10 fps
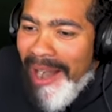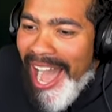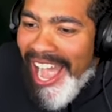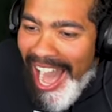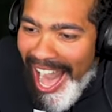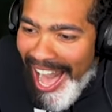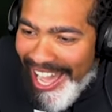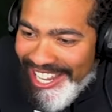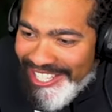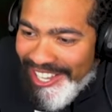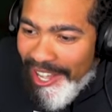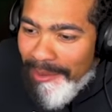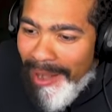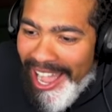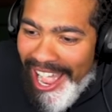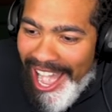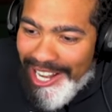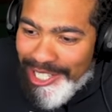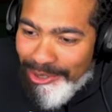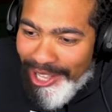My eyes. Okay. My
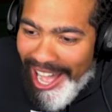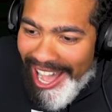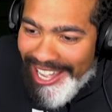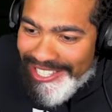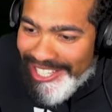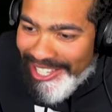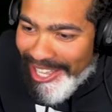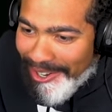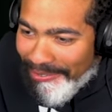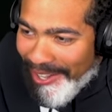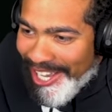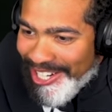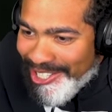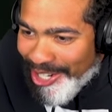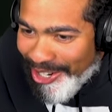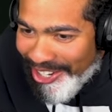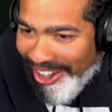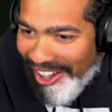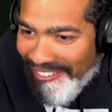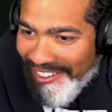actual eyes. See you later, fucking
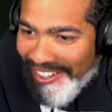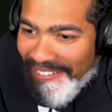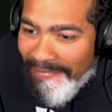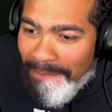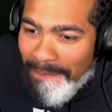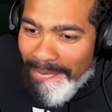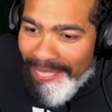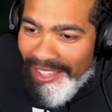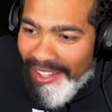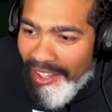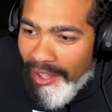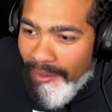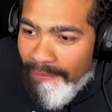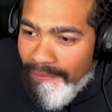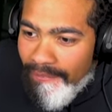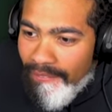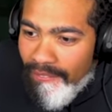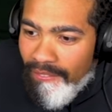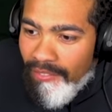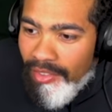jerk off. Does anybody have? Another one.
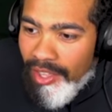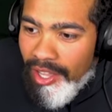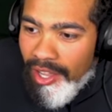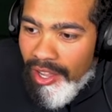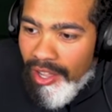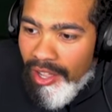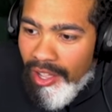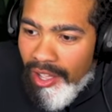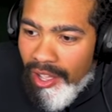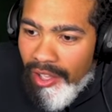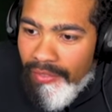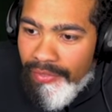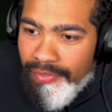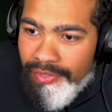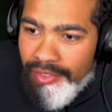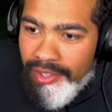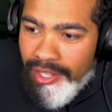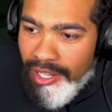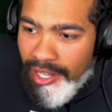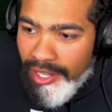Does anybody have a nail?
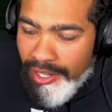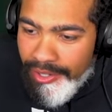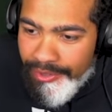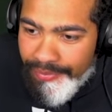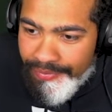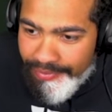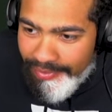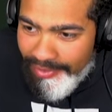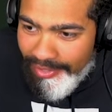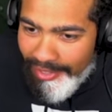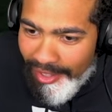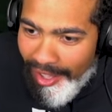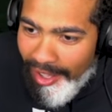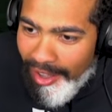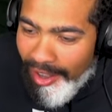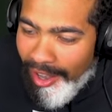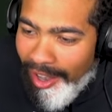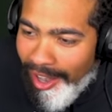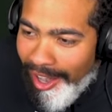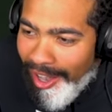I'm doing uh, the nail. By the way.
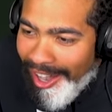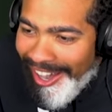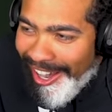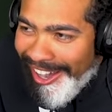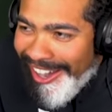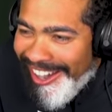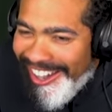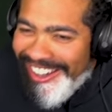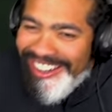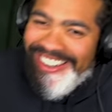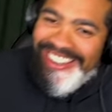you are? yeah, I'm oh,